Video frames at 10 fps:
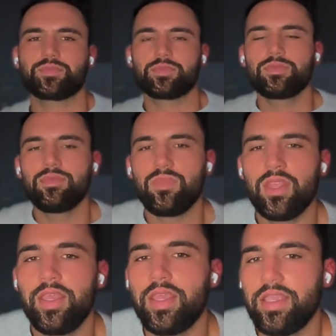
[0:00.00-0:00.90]
that
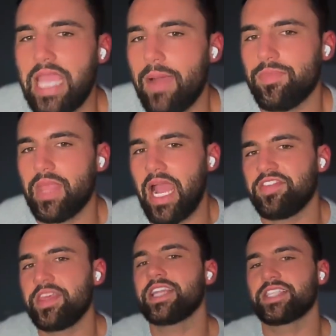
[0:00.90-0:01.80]

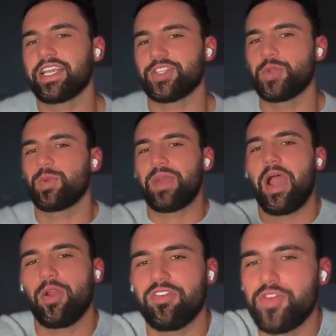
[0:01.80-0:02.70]
yeah, I think it's like a
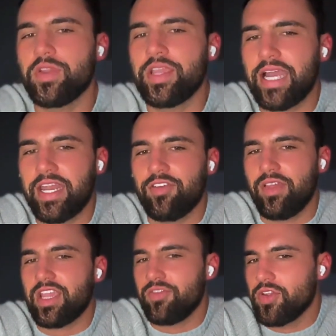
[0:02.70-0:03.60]
superpower if you
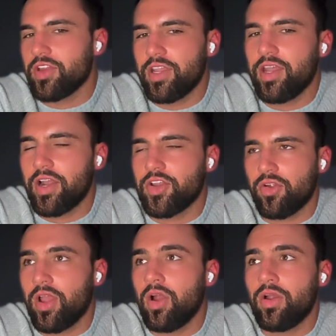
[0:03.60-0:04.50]
can kind of like if you're
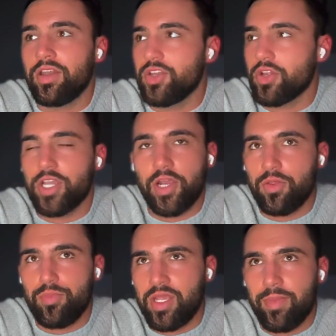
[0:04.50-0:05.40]
good on your own and
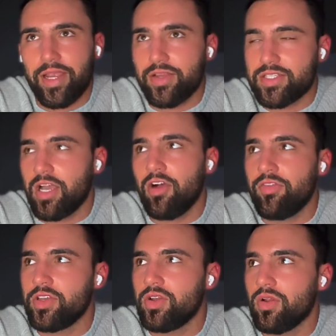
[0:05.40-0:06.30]
you're good with being by
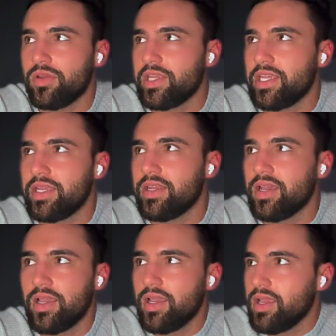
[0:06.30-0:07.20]
yourself and you don't
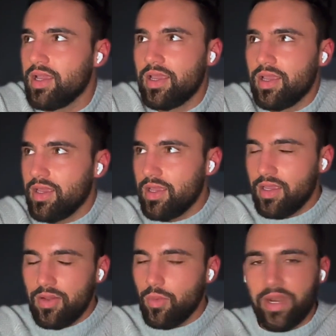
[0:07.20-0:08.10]
need
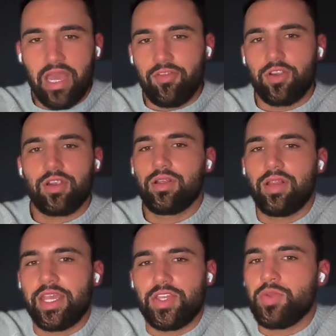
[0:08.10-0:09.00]

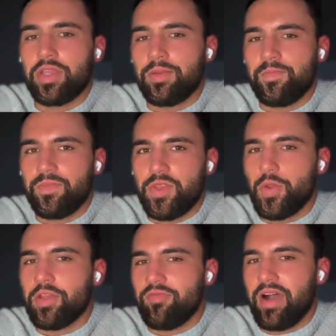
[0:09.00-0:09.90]
whatever like you
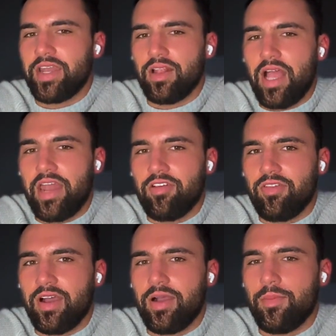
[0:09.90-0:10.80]
can you can find a
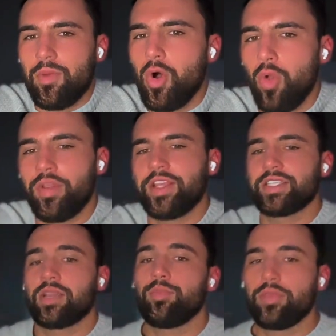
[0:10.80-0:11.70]
lot of um,
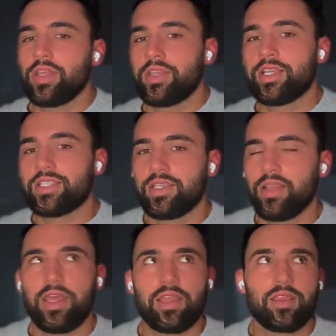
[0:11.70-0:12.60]
wholeness and
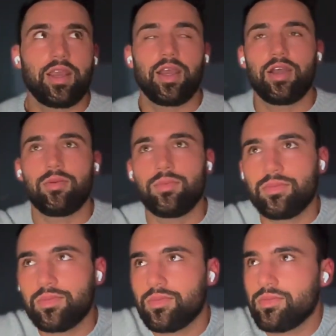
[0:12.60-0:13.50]
completeness and like
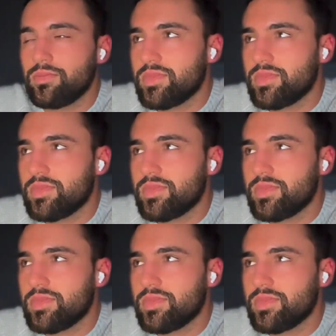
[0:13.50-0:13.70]
um,